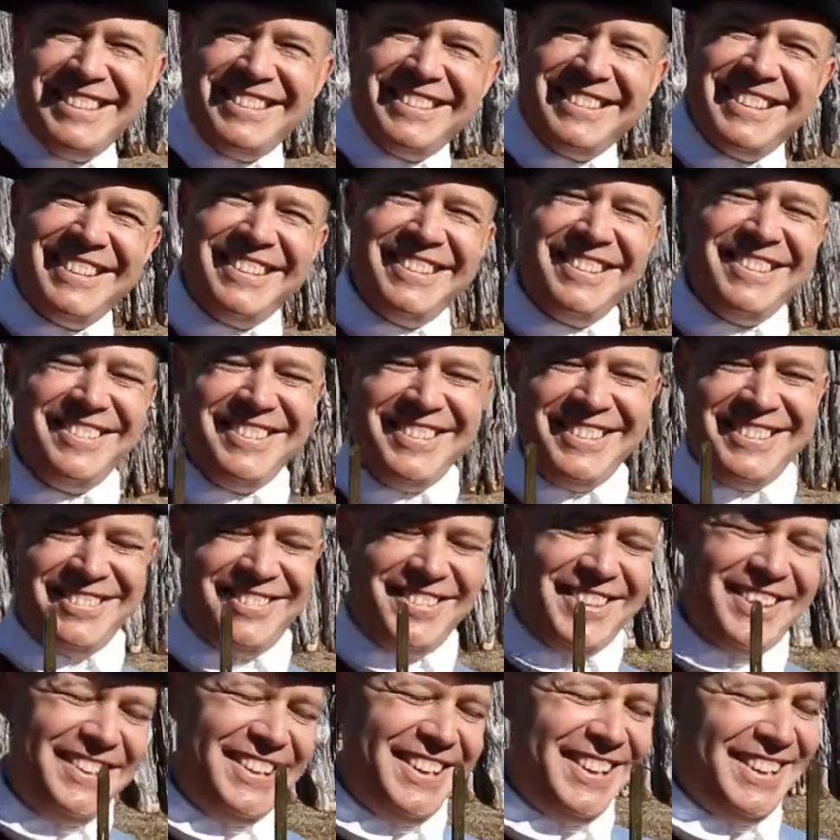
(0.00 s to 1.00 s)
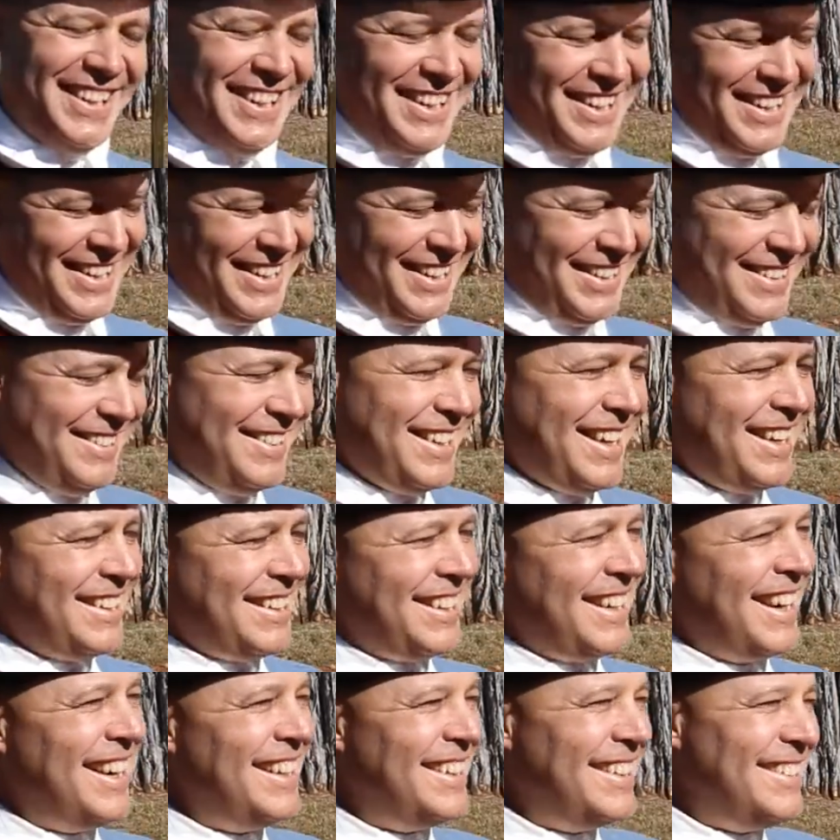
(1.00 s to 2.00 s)
So it was a very
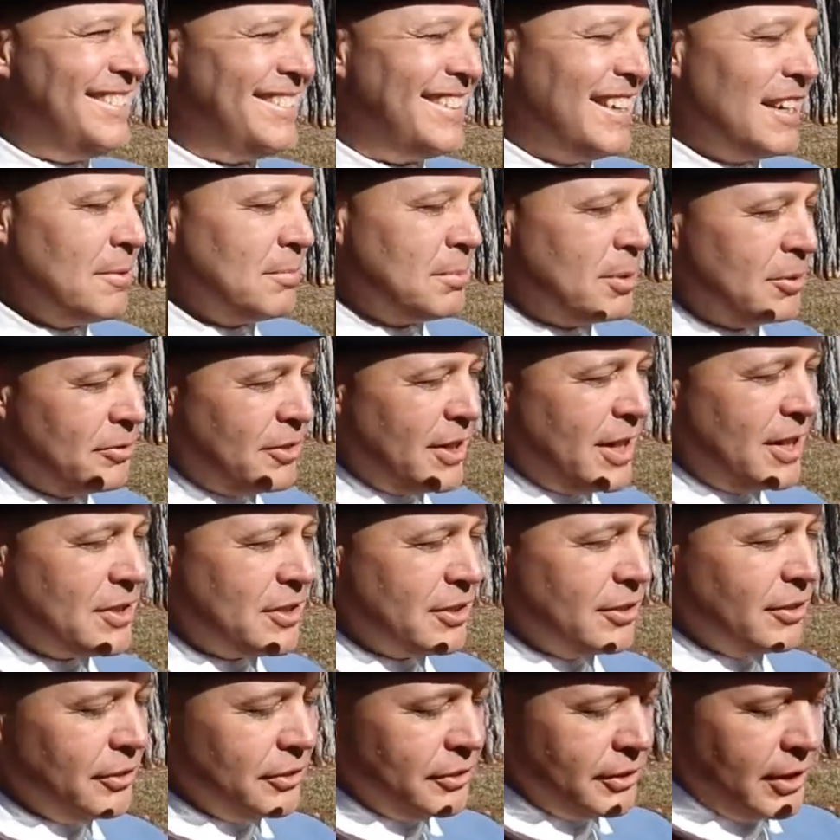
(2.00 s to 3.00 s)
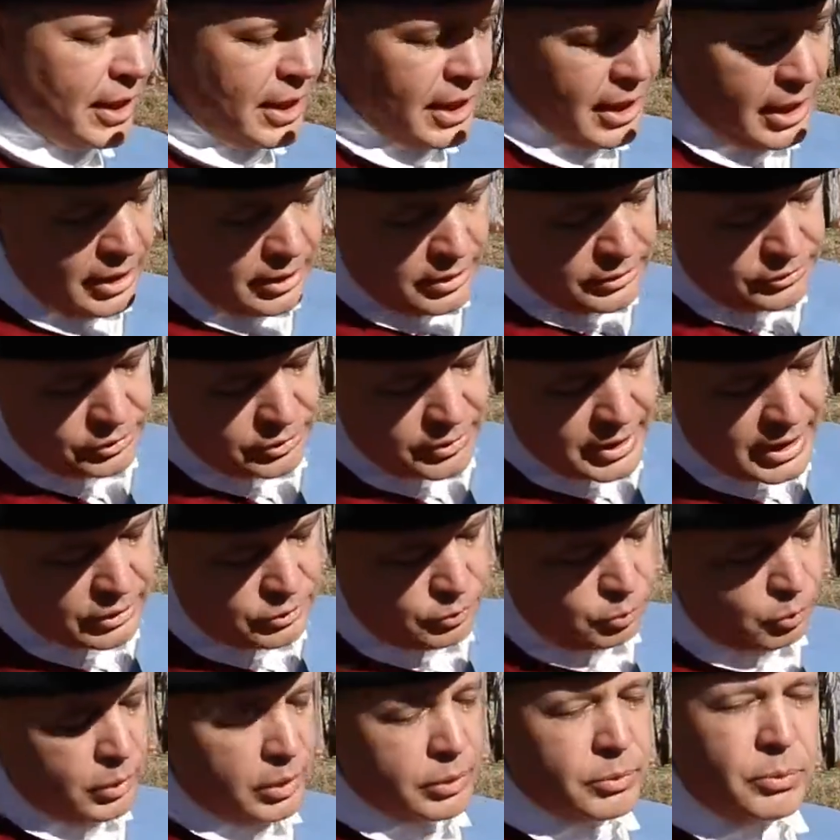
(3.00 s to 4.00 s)
dedicated set of professionals. So that's
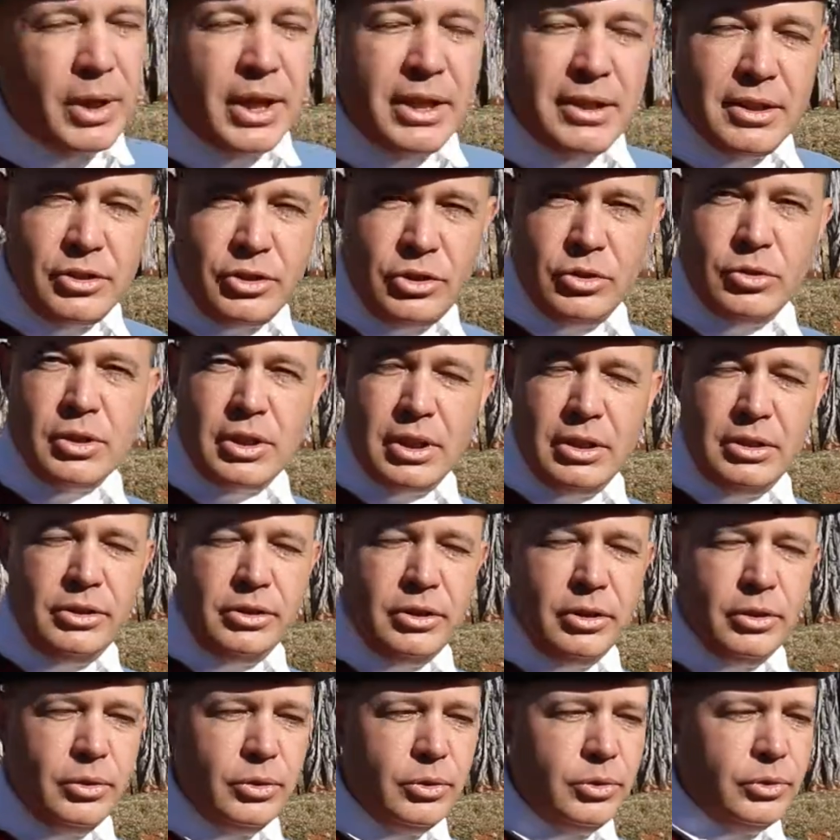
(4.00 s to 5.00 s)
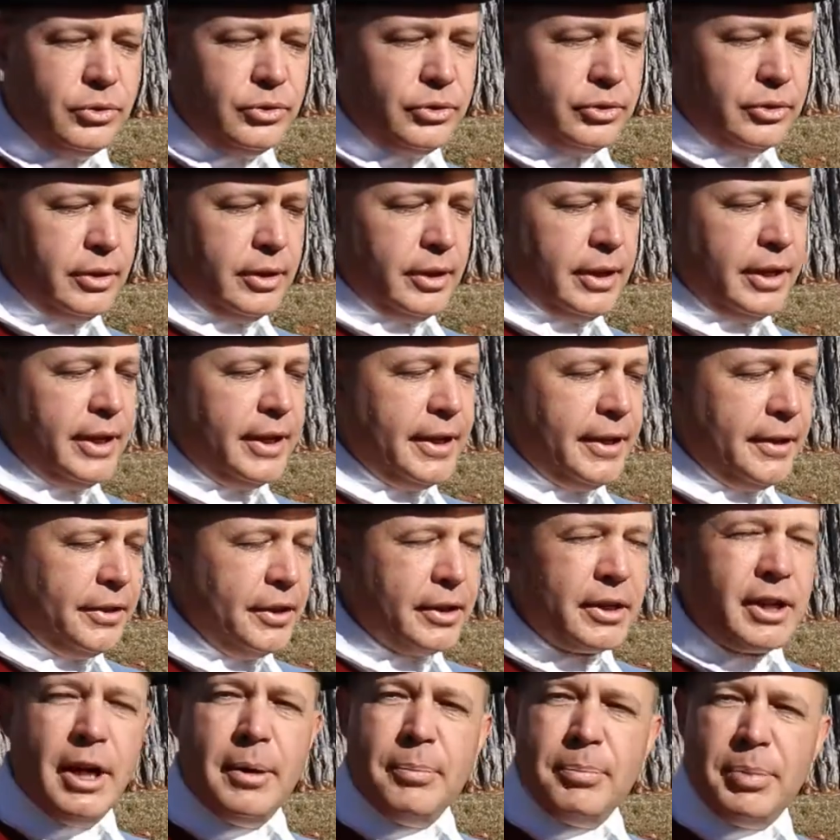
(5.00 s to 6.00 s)
one way that you can use the
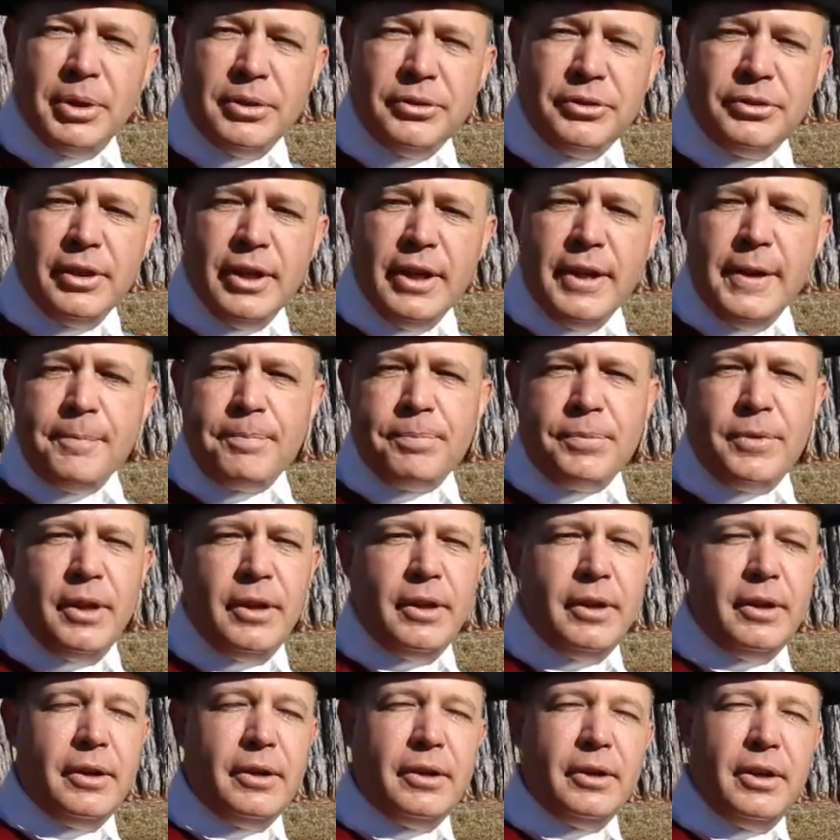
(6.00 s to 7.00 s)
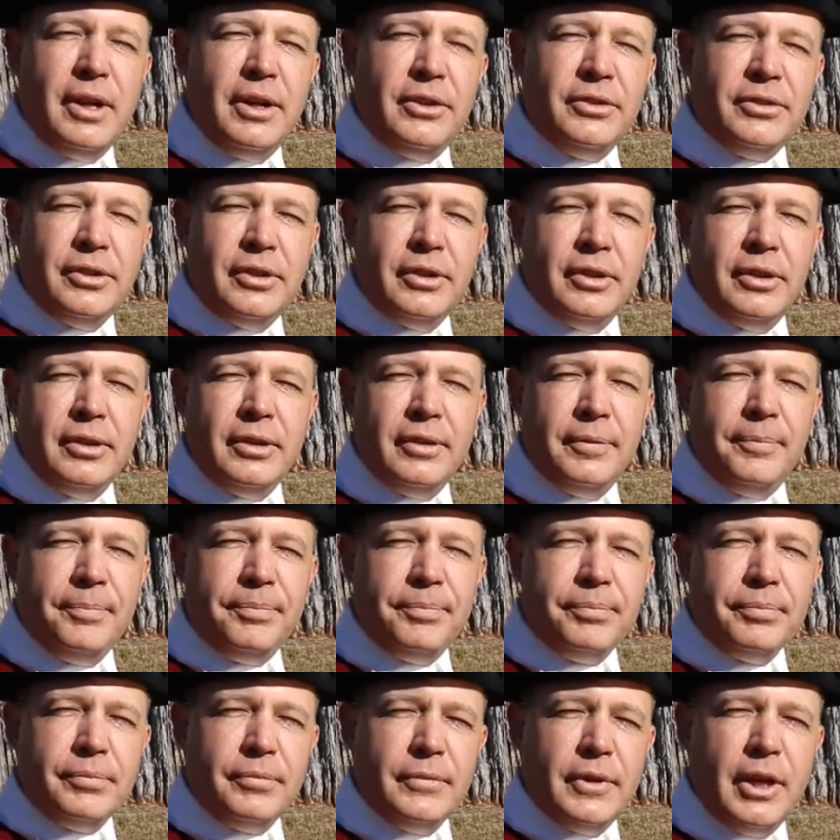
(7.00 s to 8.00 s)
compass. There is
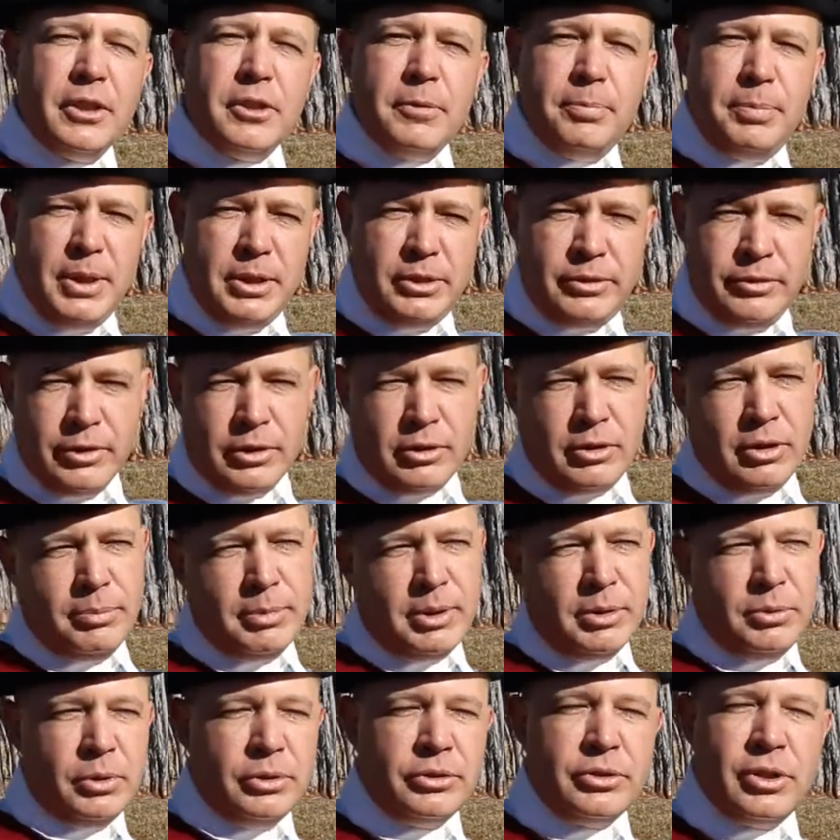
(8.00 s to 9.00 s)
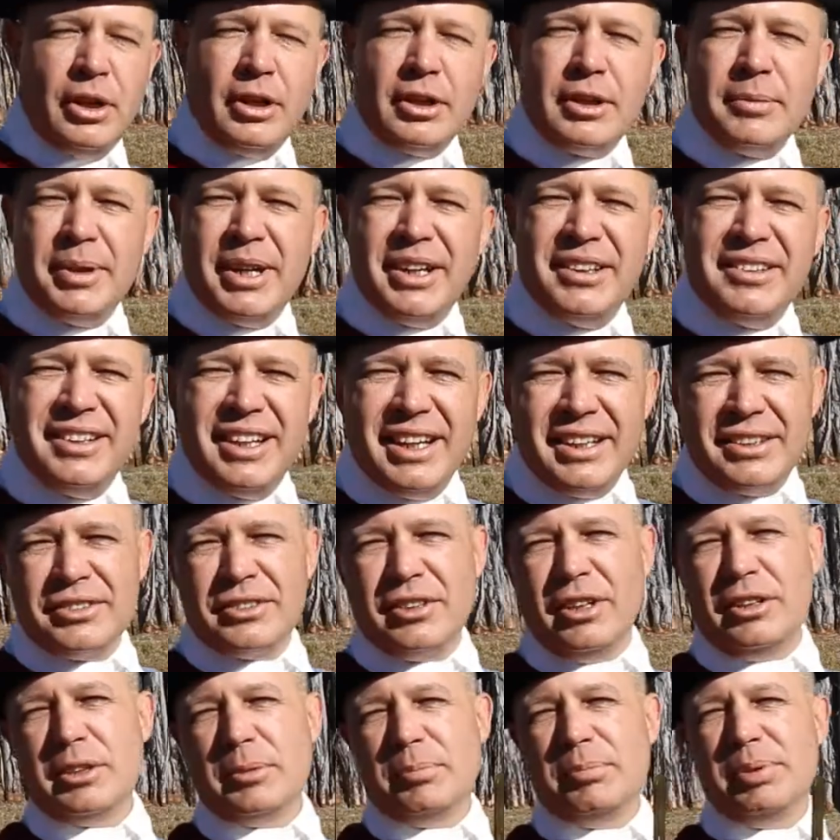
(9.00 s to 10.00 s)
another piece of equipment we'll talk about next
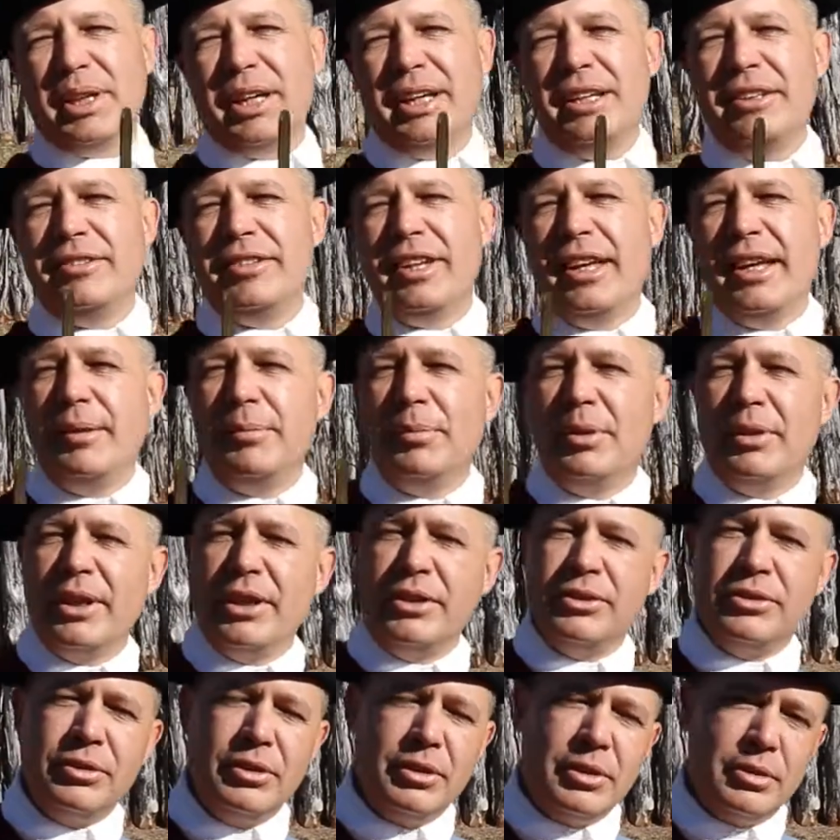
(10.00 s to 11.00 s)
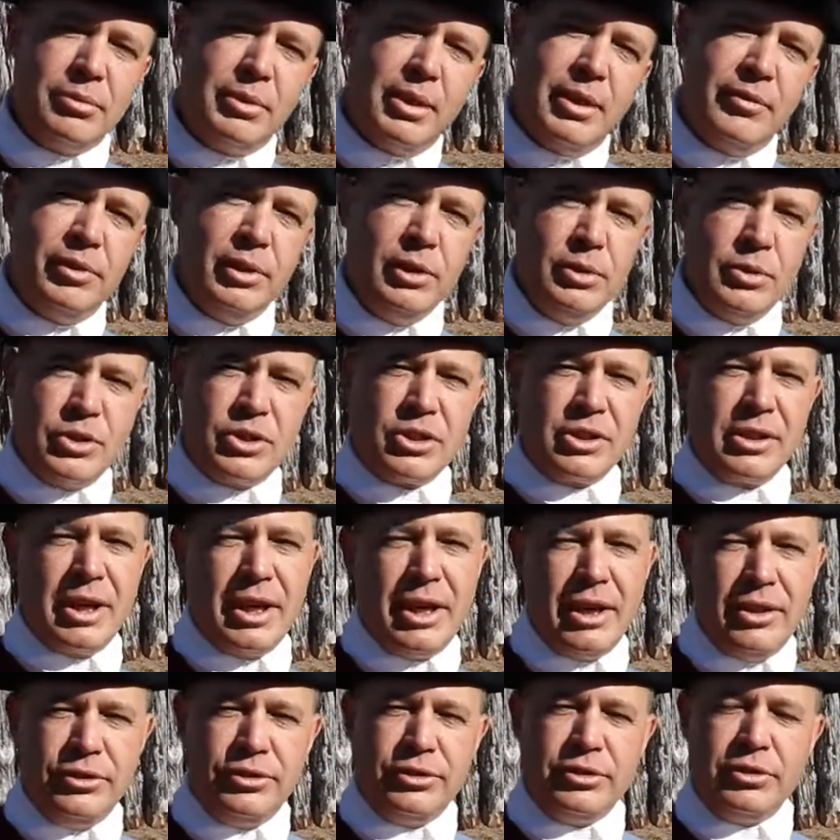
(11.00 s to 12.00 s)
called a plane table that sort of
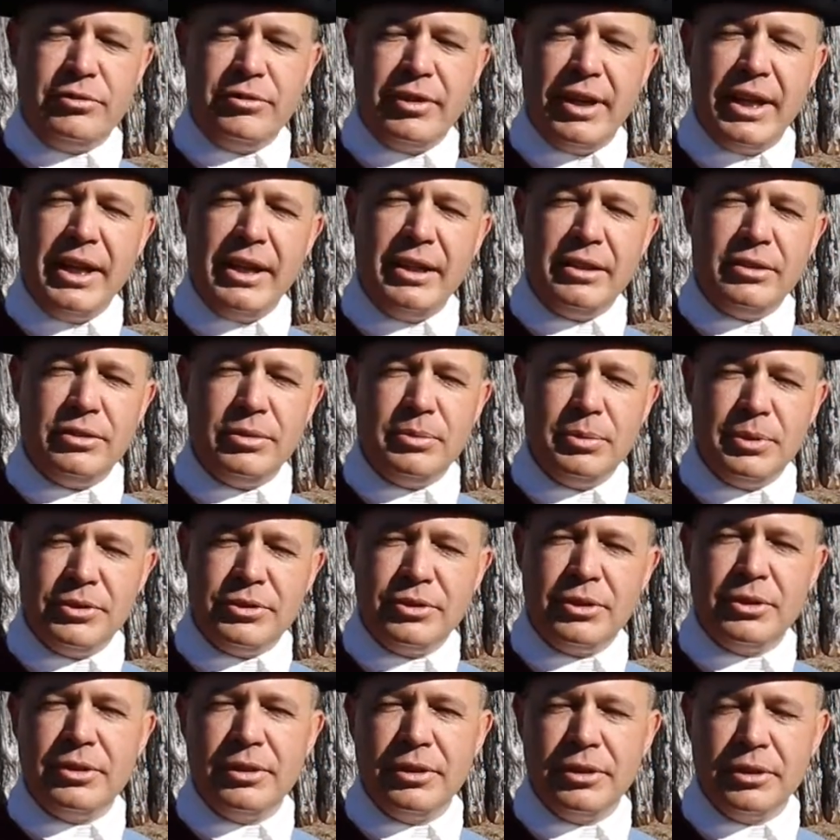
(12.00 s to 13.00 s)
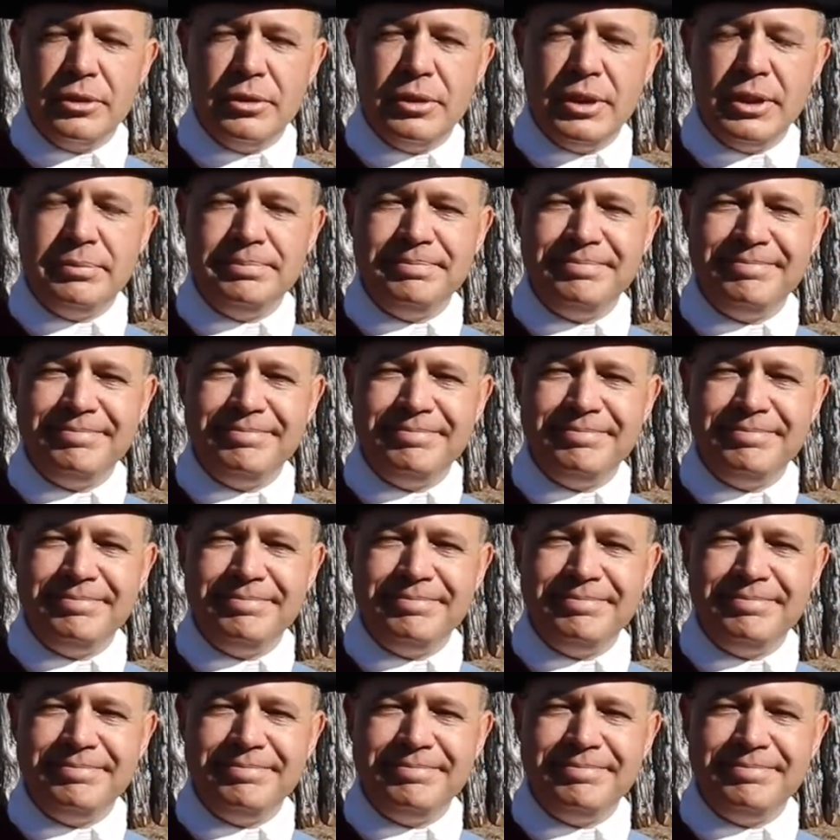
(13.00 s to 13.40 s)
revolutionized surveying to a certain degree.